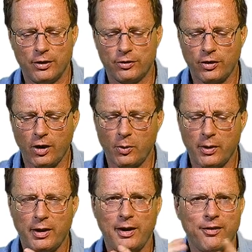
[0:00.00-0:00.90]

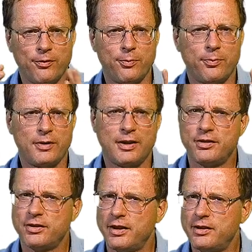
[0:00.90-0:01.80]
So if there's
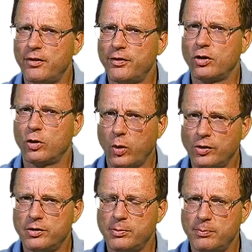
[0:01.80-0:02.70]
this idea of a
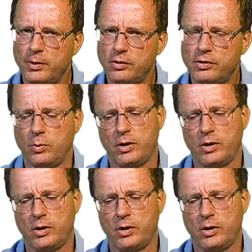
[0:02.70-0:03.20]
quantum computer,